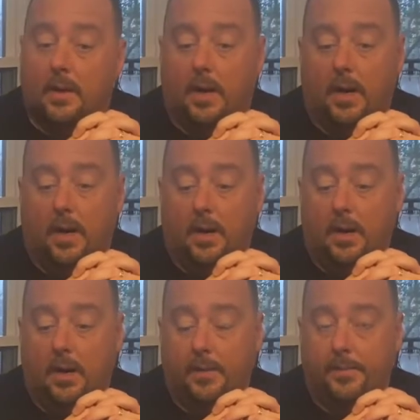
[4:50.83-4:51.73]

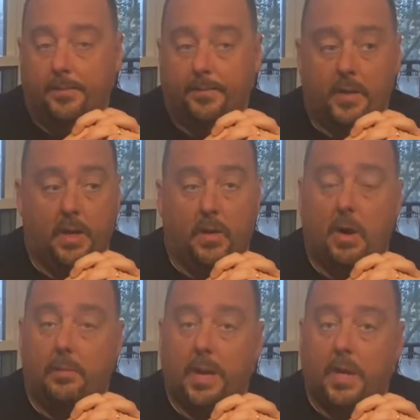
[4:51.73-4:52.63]

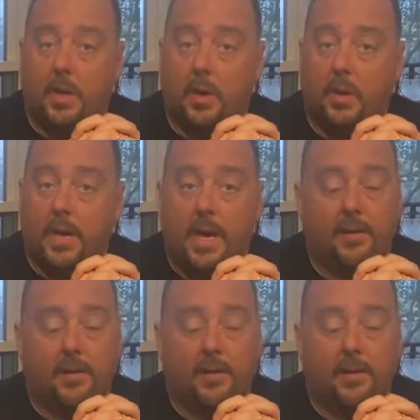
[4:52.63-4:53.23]
I'll make a note of that.